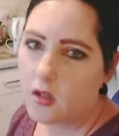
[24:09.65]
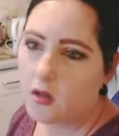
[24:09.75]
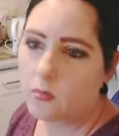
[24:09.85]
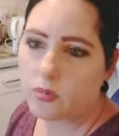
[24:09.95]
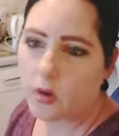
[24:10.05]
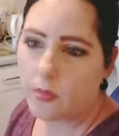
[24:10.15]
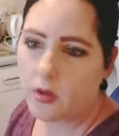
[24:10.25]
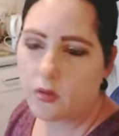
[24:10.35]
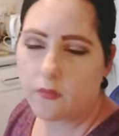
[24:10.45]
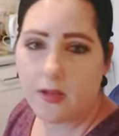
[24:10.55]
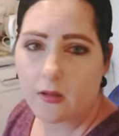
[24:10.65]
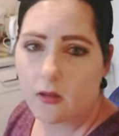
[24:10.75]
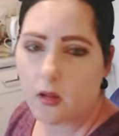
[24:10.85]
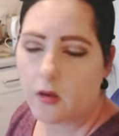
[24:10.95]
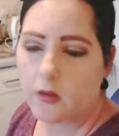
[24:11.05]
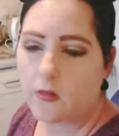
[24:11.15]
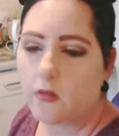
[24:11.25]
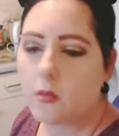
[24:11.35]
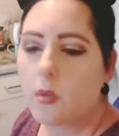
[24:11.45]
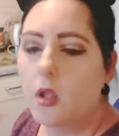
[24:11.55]
and probably another little
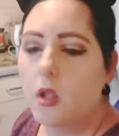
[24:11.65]
item,